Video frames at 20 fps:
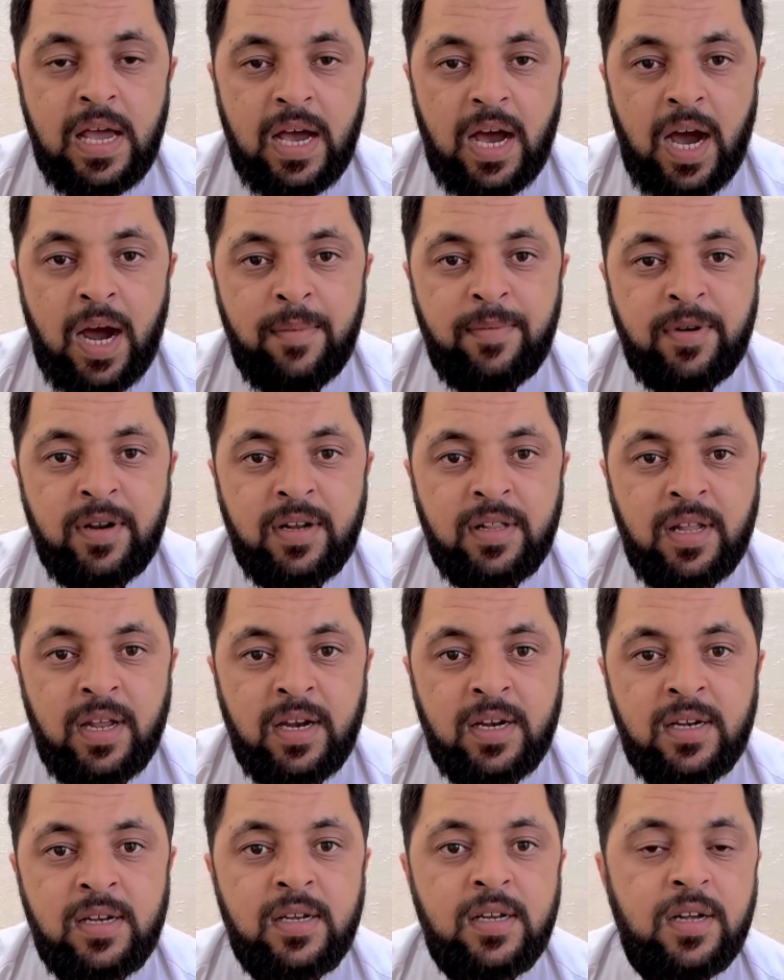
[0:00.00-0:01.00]
after
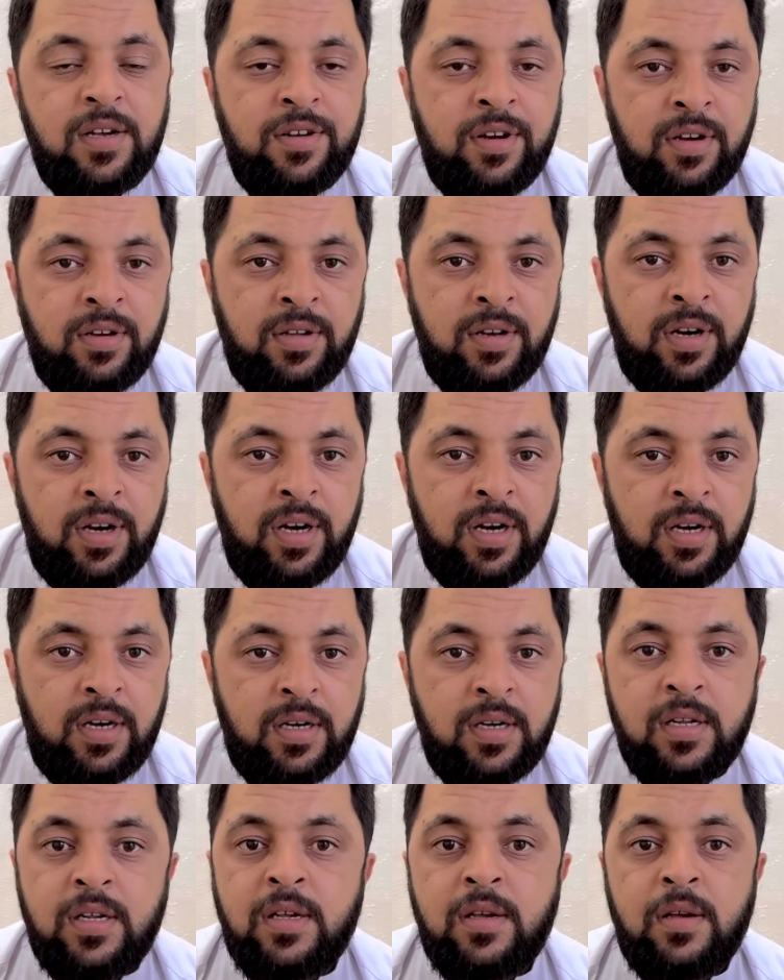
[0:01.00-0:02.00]
that concrete,
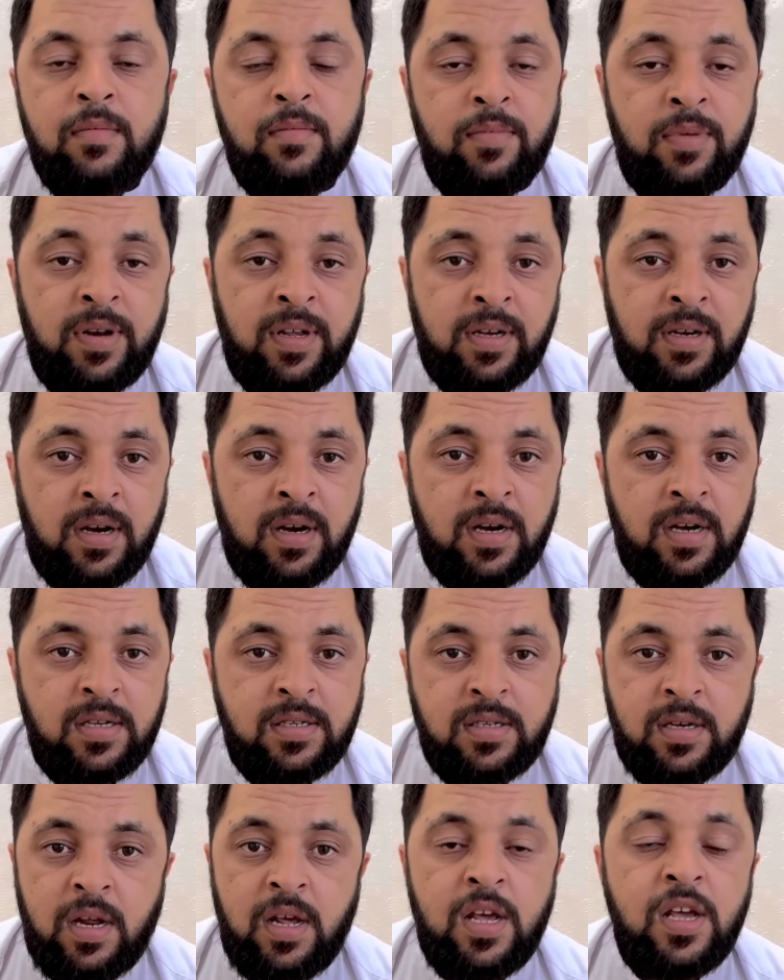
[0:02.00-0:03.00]
precast,
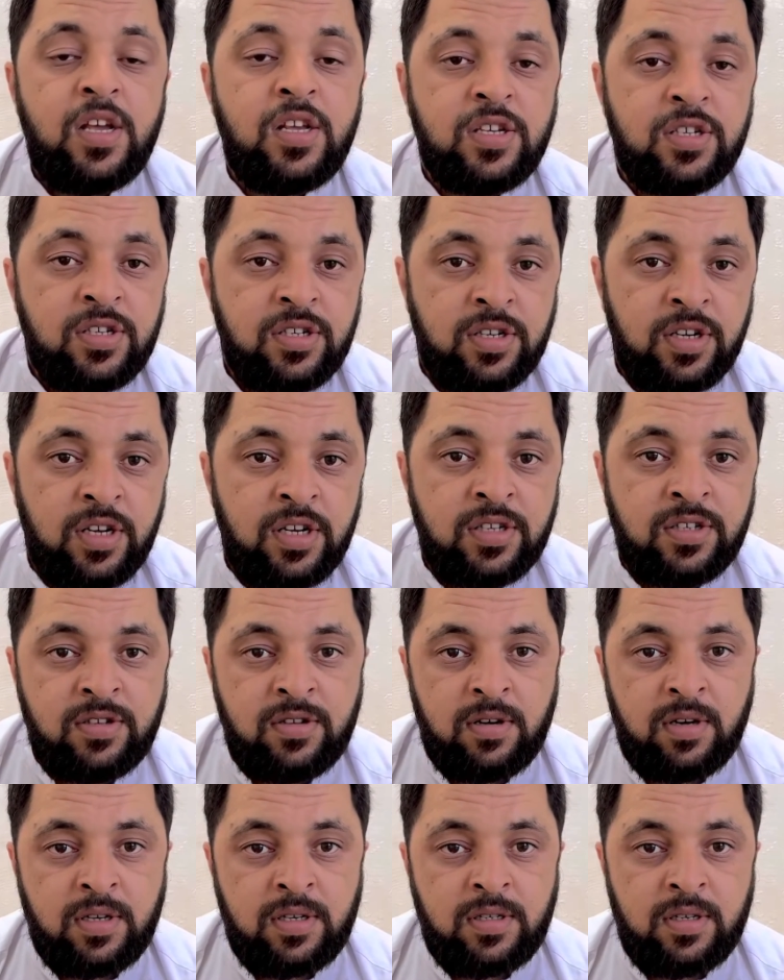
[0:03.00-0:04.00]
steel
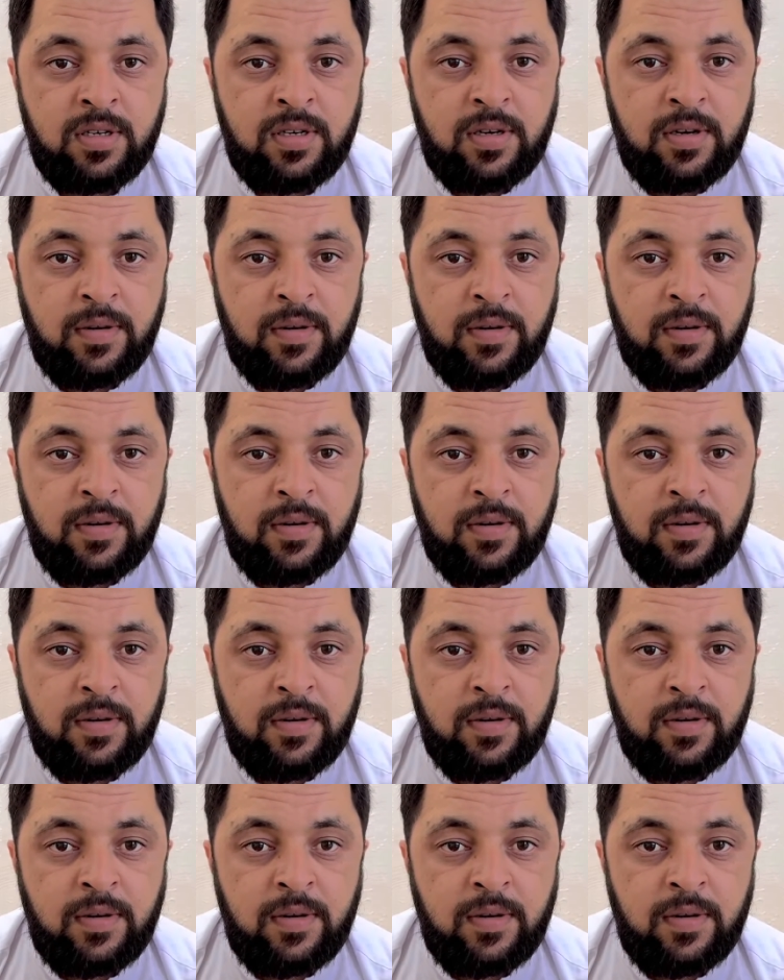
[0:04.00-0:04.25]
structure.